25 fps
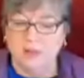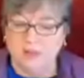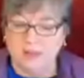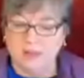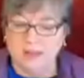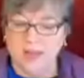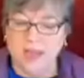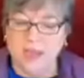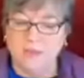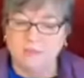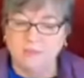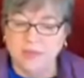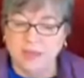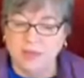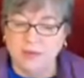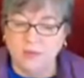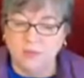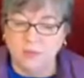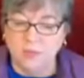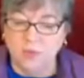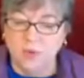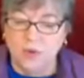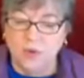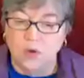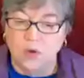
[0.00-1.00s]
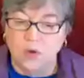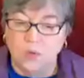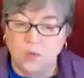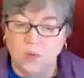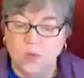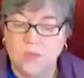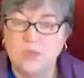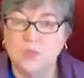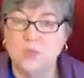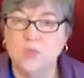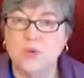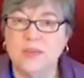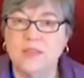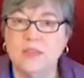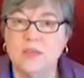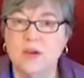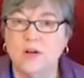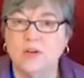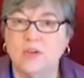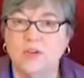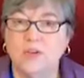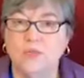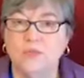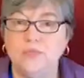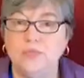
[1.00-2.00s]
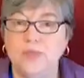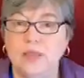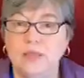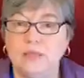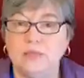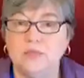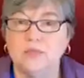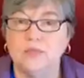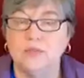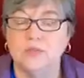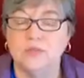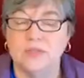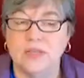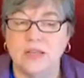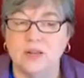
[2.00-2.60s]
The napkin was with our utensils.